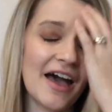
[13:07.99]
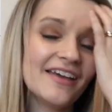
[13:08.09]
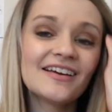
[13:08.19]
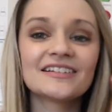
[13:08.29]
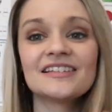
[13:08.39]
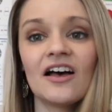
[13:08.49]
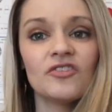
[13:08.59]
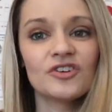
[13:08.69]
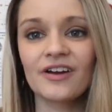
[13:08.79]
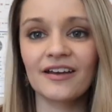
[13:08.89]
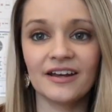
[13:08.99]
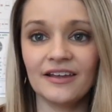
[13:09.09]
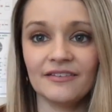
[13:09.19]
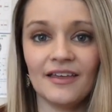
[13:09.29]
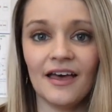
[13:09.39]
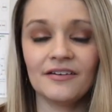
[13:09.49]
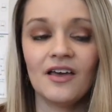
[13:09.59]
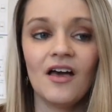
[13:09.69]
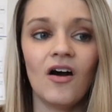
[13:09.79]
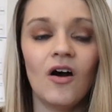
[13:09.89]
IXL, you're not gonna get that.
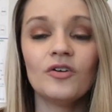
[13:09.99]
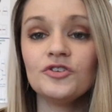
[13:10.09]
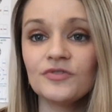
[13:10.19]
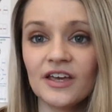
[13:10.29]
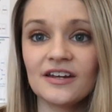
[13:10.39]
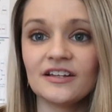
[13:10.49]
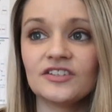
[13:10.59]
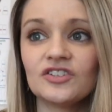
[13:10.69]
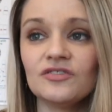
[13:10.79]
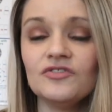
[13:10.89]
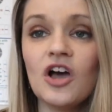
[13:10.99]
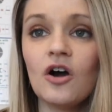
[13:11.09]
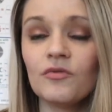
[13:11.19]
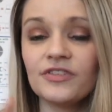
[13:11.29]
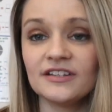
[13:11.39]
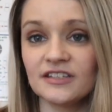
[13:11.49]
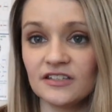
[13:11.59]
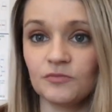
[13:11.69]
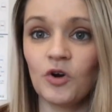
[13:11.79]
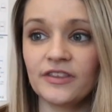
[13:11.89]
All you get is, no, this
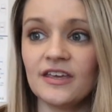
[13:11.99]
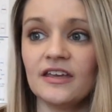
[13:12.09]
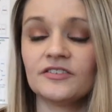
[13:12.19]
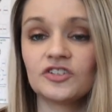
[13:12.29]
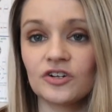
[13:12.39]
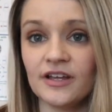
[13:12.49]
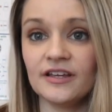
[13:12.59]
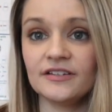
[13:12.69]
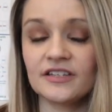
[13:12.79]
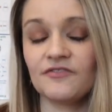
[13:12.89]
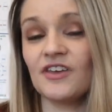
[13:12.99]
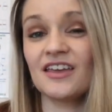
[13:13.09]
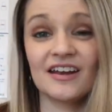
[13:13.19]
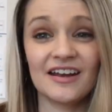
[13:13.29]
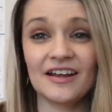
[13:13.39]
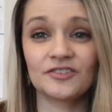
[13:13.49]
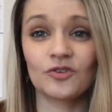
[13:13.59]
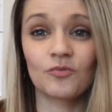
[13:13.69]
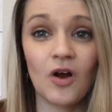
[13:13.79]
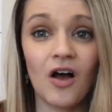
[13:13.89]
is what the answer is if they get an
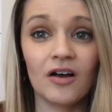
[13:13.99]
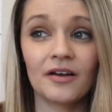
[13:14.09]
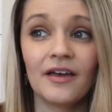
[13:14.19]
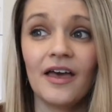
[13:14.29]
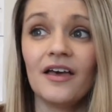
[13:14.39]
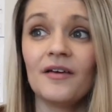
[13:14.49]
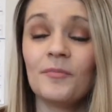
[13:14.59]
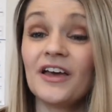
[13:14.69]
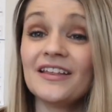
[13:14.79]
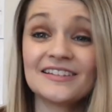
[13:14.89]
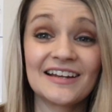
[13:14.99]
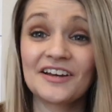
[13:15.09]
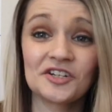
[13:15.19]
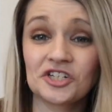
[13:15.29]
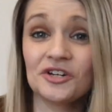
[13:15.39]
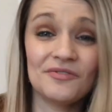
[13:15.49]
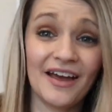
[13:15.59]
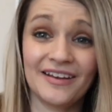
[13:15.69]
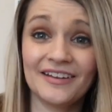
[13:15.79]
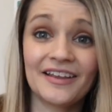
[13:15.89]
answer wrong. But it's not gonna show you
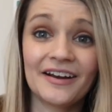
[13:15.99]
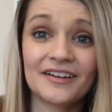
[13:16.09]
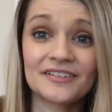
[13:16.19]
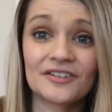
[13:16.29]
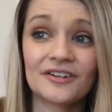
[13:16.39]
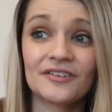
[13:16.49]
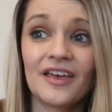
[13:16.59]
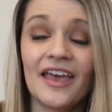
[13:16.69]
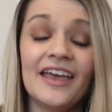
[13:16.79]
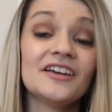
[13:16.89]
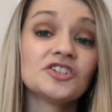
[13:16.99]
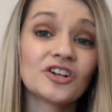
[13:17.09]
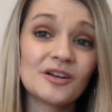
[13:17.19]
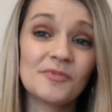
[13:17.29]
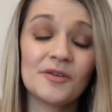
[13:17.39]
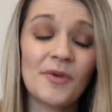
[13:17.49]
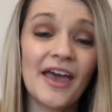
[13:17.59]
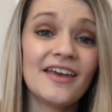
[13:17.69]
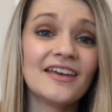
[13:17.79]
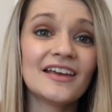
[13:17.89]
how to get that answer. And you're gonna be
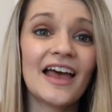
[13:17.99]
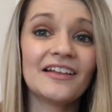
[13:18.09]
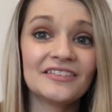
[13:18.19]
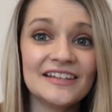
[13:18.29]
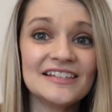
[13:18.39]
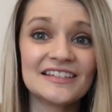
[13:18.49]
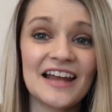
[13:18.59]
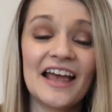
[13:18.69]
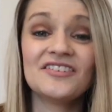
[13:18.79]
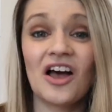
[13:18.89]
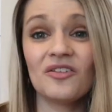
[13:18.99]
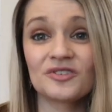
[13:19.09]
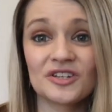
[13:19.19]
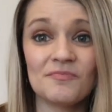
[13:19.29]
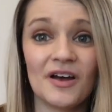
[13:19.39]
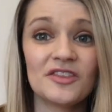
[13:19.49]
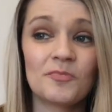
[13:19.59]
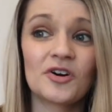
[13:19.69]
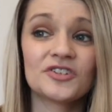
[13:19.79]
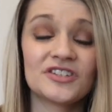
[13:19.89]
paying at least $9 a month
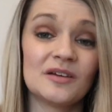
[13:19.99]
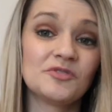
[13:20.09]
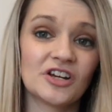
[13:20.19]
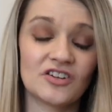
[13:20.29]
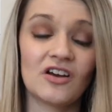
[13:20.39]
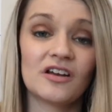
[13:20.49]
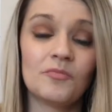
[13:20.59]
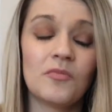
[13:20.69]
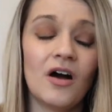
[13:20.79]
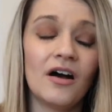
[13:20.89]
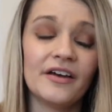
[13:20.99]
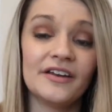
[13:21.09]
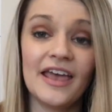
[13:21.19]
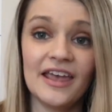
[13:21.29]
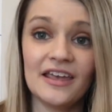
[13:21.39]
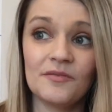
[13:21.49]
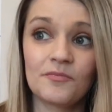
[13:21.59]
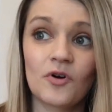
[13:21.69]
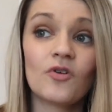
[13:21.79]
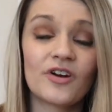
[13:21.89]
per subject on a
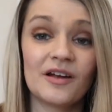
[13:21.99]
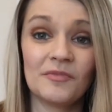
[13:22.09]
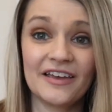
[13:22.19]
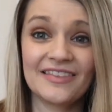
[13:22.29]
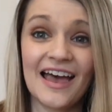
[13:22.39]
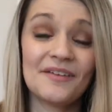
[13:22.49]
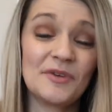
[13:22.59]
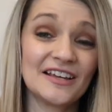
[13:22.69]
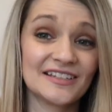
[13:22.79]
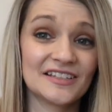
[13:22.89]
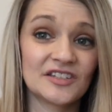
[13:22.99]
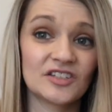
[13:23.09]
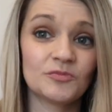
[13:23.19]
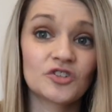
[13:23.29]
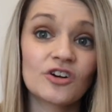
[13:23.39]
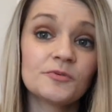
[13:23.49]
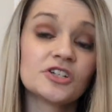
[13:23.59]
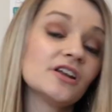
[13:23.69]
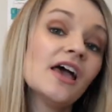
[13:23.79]
program like that, because it's a subscription.